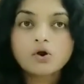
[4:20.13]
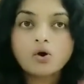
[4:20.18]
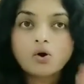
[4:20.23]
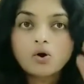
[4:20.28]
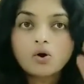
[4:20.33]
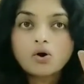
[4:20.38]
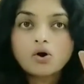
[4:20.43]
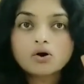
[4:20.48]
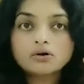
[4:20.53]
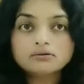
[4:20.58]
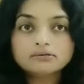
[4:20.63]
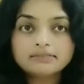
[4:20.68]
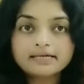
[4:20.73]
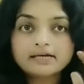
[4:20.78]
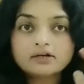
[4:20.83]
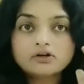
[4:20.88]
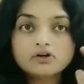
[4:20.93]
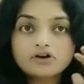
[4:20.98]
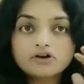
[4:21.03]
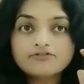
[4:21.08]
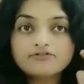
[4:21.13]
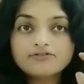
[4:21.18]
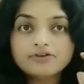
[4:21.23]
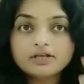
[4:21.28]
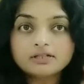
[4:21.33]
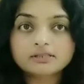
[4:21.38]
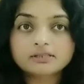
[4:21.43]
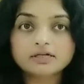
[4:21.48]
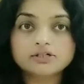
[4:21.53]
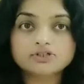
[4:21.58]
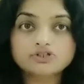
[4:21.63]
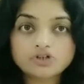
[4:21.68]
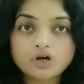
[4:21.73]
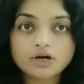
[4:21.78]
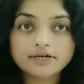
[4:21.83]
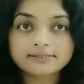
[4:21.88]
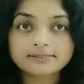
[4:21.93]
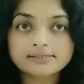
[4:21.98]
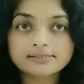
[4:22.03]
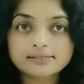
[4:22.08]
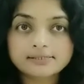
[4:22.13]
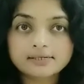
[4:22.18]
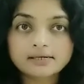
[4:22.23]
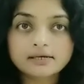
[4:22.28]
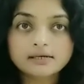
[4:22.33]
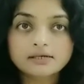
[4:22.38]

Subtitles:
or they cannot feel their joints,